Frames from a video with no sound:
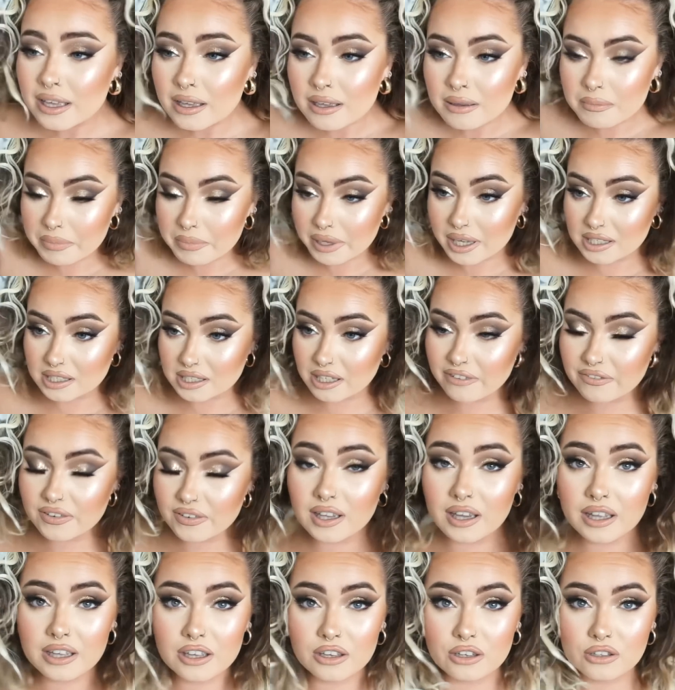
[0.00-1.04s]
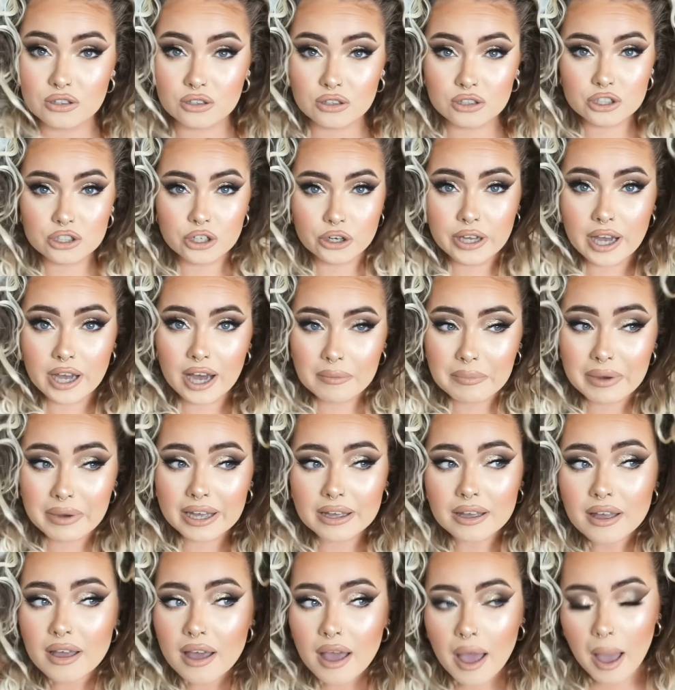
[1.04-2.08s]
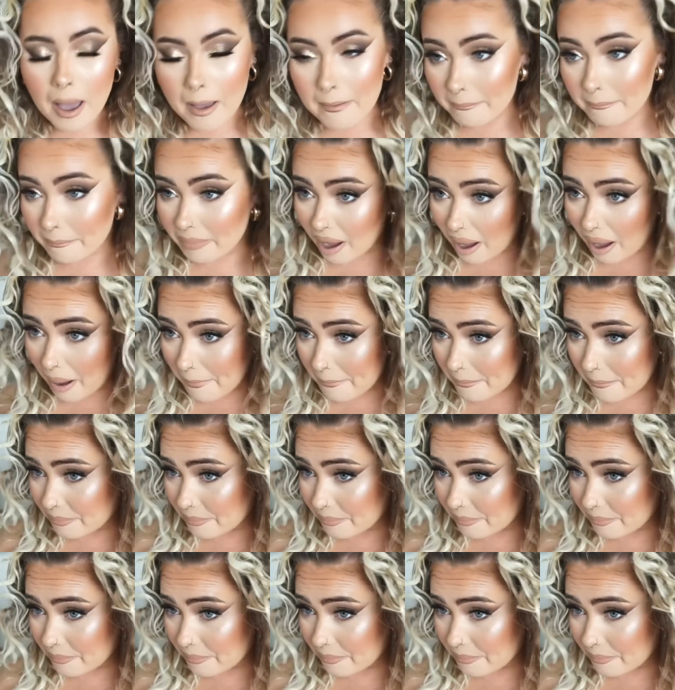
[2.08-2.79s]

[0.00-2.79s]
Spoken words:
because I feel like you will shout at me. But